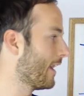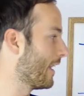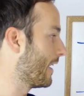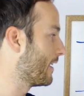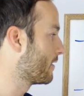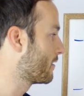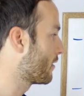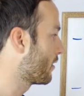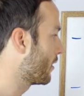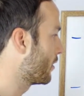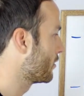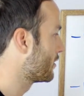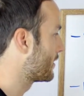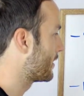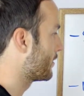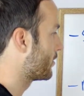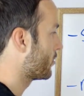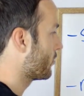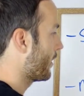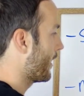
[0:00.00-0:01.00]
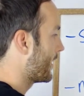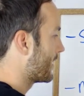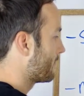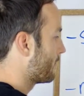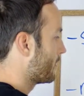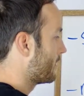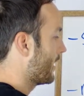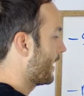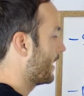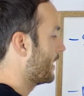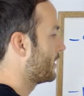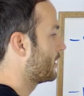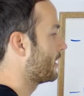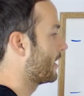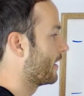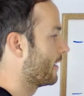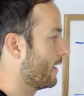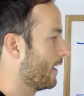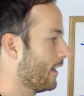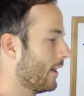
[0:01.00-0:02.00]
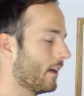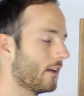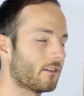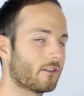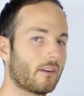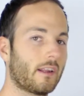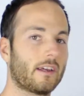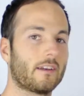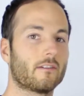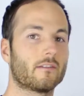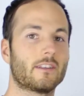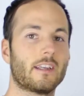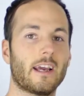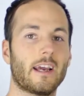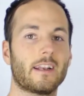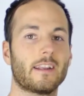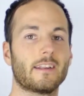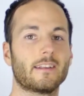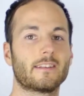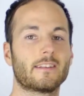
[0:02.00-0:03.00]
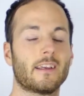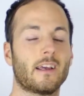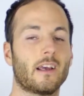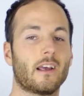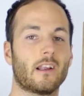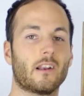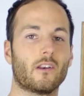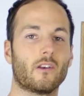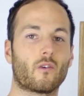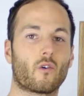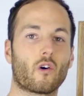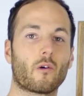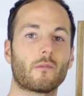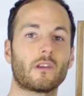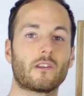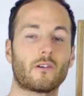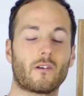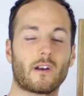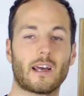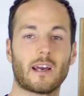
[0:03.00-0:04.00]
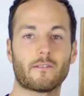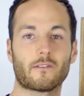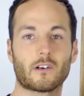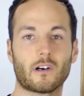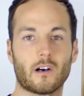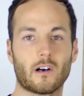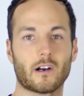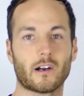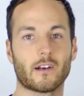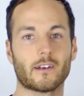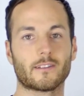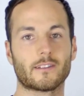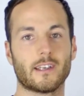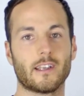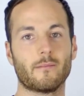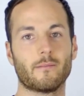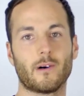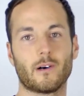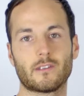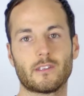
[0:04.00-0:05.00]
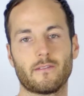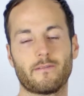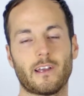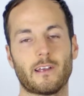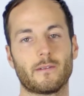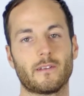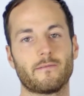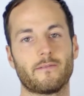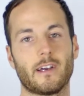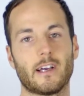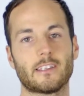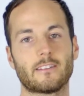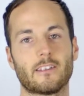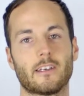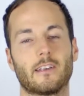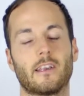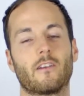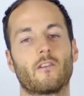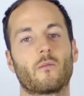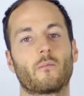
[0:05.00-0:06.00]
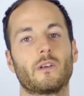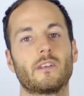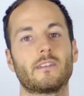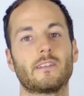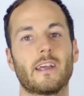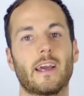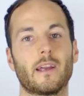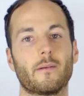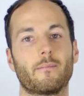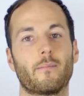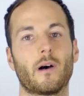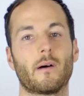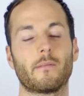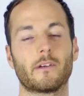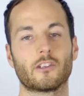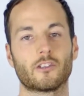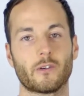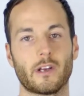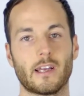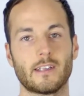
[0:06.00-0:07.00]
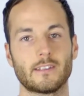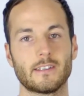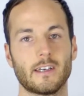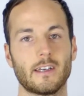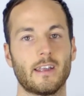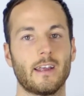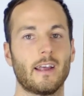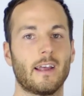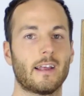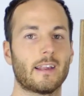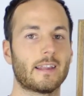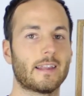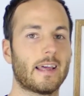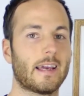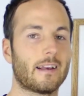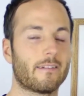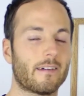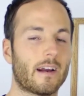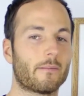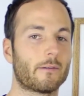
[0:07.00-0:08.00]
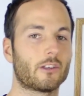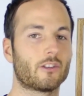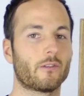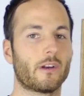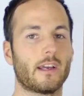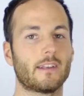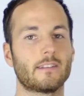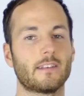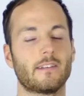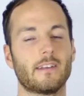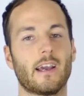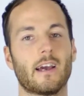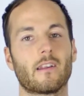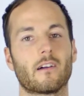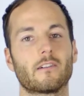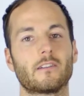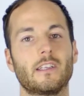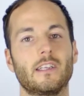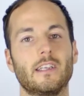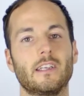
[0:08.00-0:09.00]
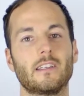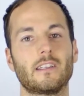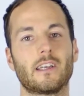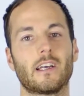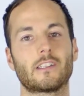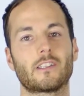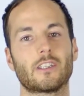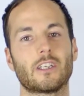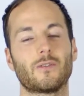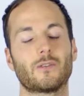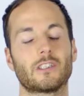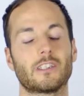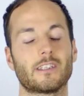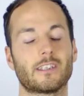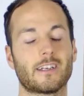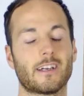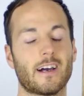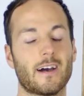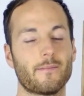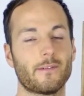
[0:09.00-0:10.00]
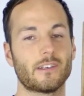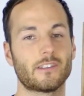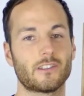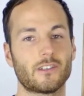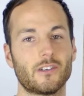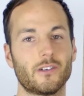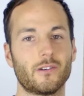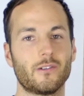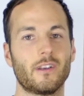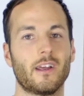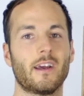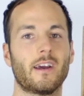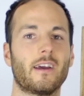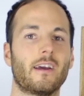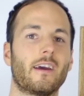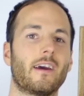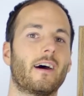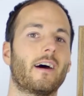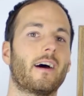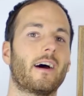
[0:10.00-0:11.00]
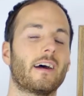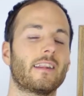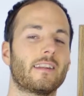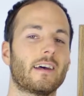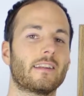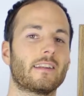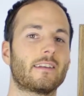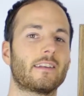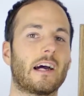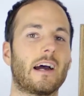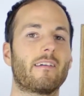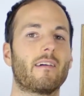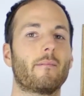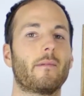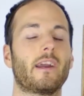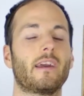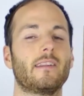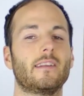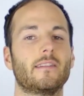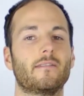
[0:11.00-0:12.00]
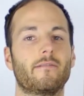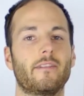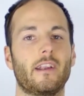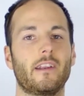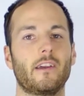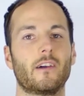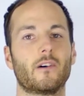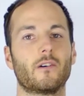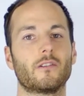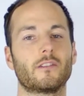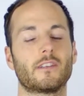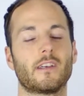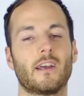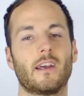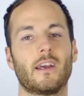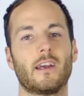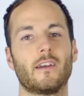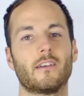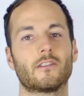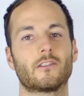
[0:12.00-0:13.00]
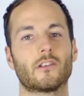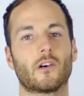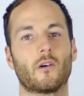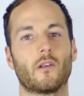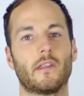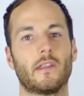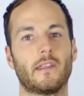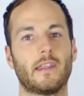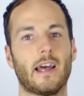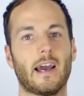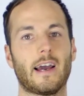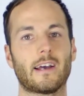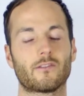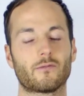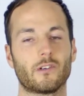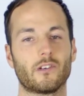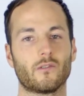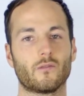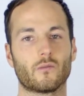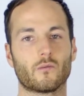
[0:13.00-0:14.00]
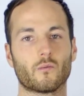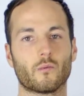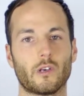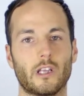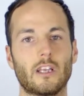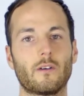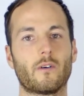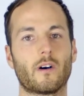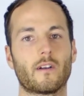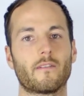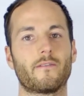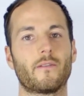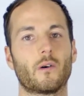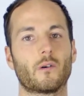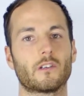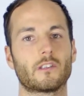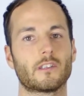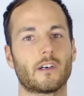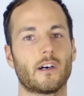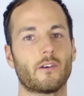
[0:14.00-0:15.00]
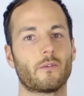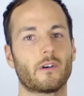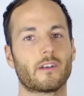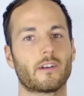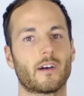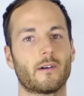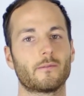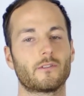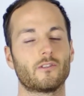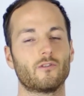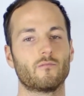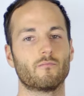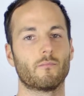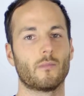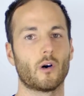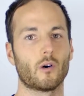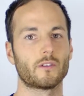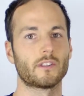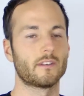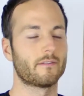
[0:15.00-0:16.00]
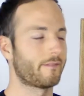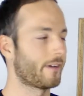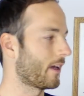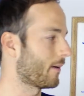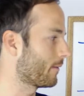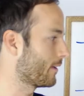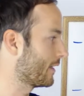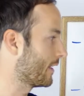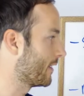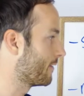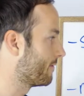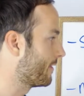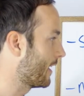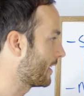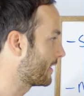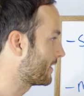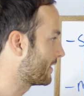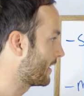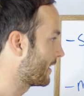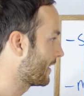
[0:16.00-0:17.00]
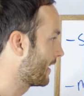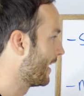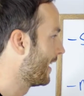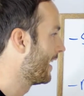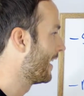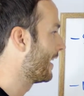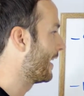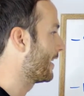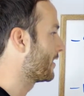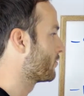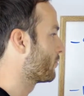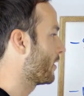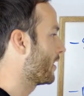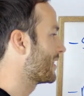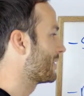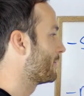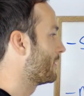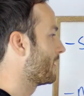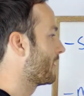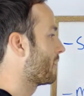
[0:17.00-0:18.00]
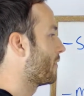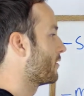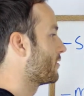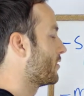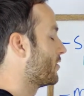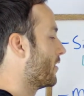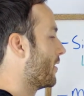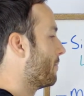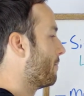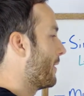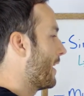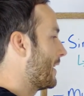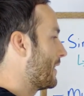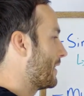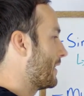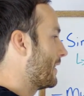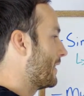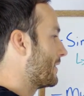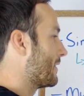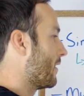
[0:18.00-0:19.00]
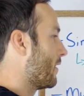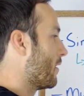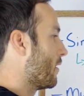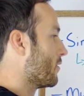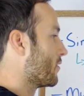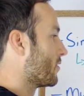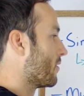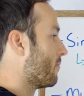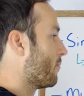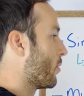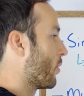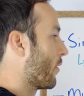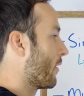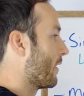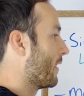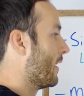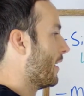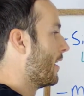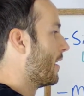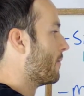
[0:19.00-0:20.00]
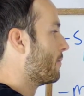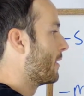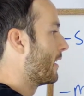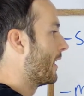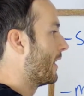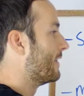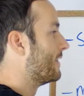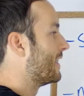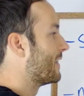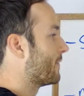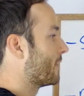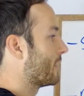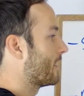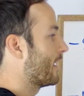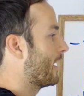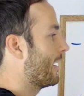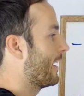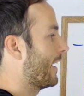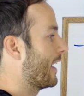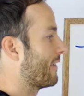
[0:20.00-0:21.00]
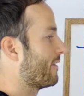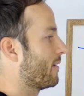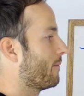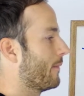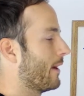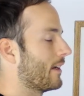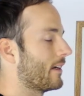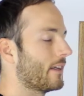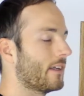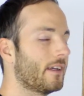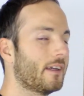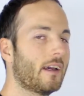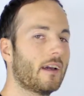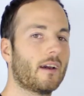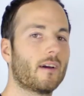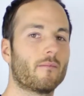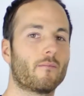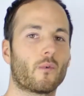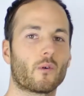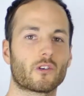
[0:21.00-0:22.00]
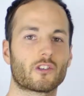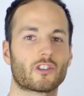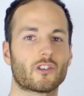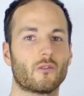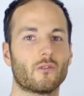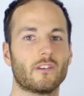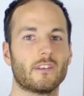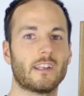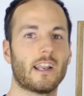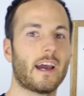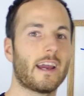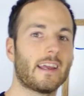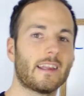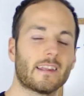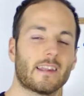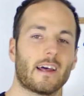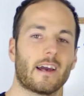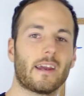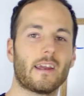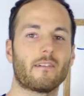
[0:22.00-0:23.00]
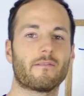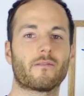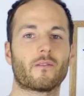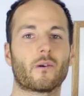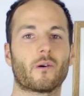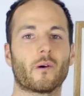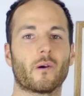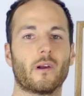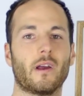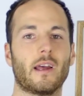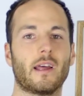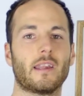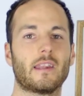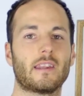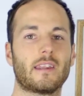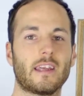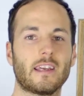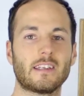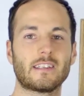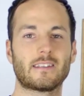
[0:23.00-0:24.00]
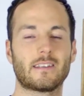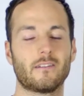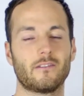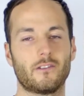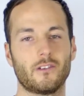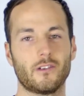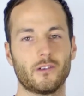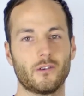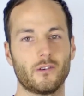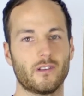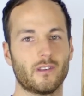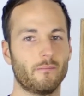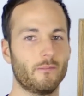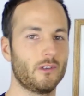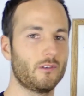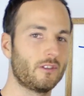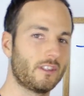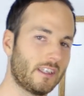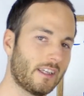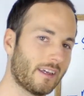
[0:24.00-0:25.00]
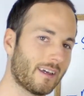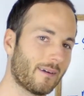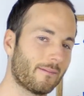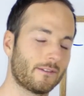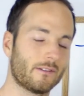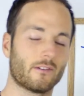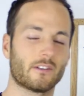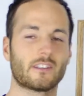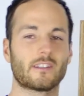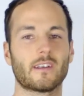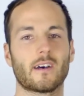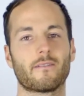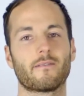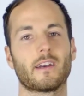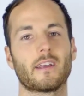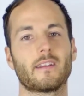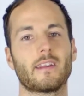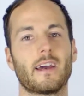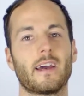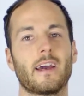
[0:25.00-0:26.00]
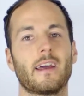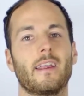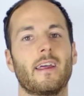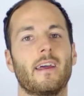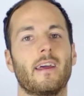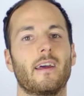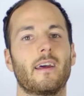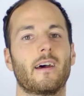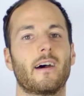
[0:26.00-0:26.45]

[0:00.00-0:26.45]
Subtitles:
and close to transportation, so that your tenants normally don't have cars in multifamily investing. They normally take public transit, light rapid transit, the LRT in Kitchener, which is coming soon at the time I'm making these videos. So that's where you really want to focus on when it comes to multifamily investing, as well as being close to amenities, also important, but a different kind of amenity, more so nightlife or things to do, the museums, stuff like that.